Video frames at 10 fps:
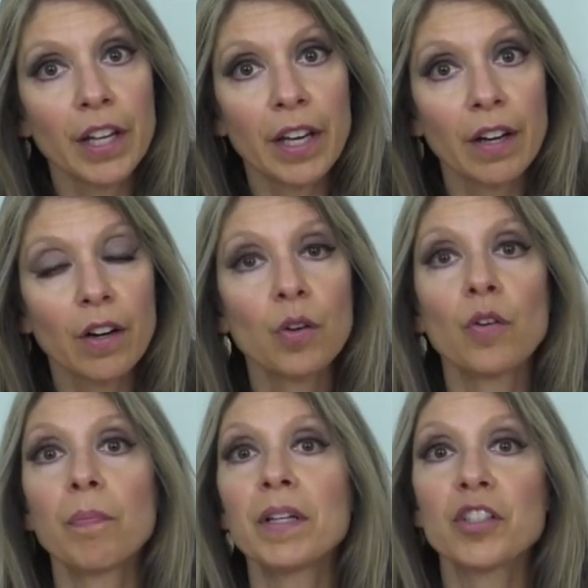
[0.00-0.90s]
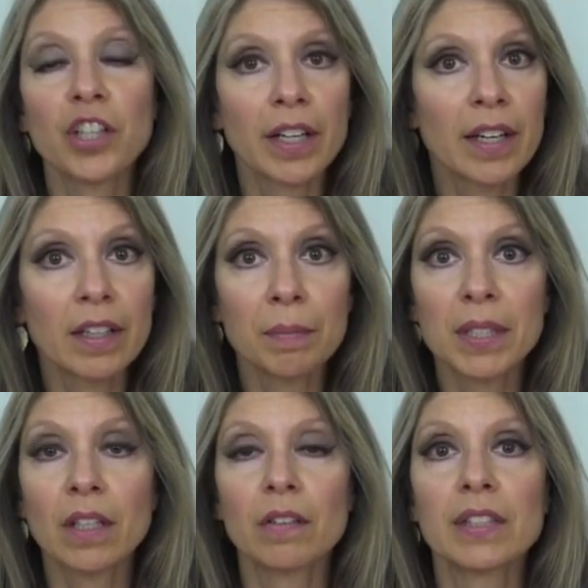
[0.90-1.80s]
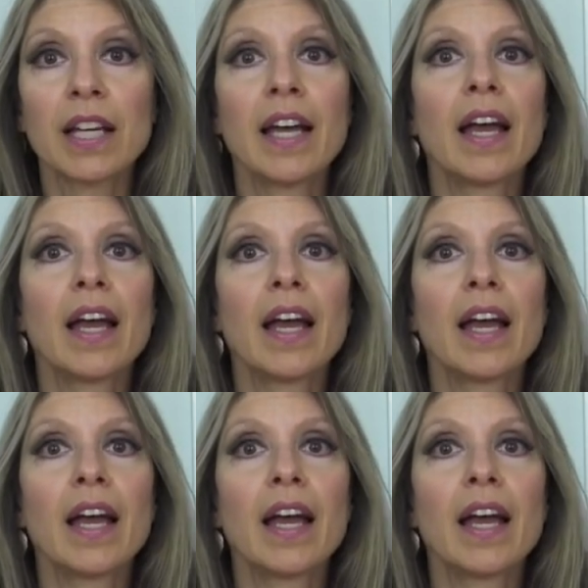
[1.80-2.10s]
year, who've been checking themselves,